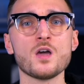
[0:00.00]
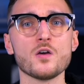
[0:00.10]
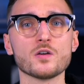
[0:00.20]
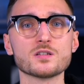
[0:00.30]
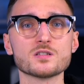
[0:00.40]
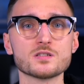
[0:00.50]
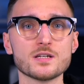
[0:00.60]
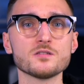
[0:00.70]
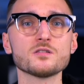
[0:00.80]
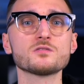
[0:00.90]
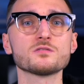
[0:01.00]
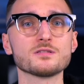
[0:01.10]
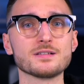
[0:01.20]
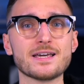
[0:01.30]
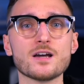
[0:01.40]
You get standard
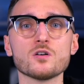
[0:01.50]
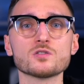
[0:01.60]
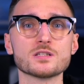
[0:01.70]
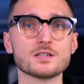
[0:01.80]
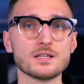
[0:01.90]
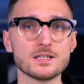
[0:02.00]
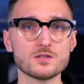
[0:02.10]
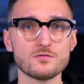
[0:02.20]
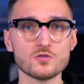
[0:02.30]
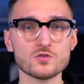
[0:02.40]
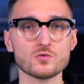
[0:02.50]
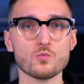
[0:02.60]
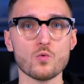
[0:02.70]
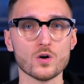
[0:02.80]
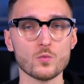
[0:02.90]
layouts and list views to
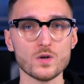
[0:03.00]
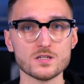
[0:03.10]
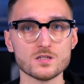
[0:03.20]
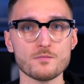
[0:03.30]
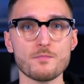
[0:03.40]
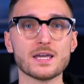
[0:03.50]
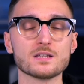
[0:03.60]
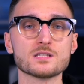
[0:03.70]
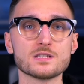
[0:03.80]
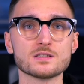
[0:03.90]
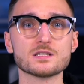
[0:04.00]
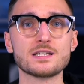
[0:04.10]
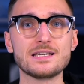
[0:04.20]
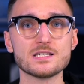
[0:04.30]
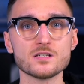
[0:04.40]
work with, making things
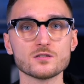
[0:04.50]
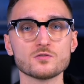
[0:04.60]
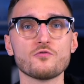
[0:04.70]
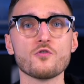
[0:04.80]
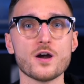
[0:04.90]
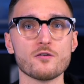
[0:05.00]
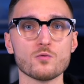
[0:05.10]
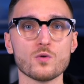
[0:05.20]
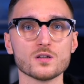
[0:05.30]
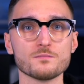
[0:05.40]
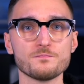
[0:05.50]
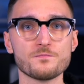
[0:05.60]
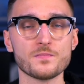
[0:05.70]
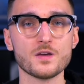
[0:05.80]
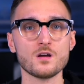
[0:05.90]
easier for everyone.
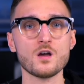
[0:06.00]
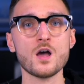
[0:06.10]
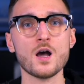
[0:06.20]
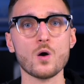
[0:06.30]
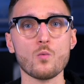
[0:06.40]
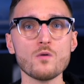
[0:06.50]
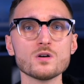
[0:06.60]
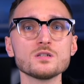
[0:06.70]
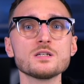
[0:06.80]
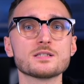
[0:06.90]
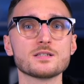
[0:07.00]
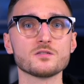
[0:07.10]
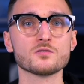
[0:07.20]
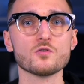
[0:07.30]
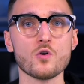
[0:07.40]
However,
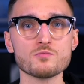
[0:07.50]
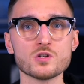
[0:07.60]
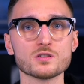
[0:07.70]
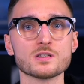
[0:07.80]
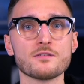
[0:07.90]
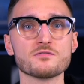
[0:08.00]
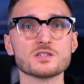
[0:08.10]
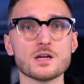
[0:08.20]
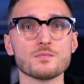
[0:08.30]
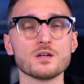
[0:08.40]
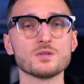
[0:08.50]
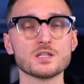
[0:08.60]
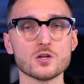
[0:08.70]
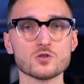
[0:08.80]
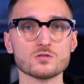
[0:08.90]
standard objects have some
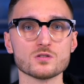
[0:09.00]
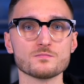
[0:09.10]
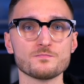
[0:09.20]
limitations.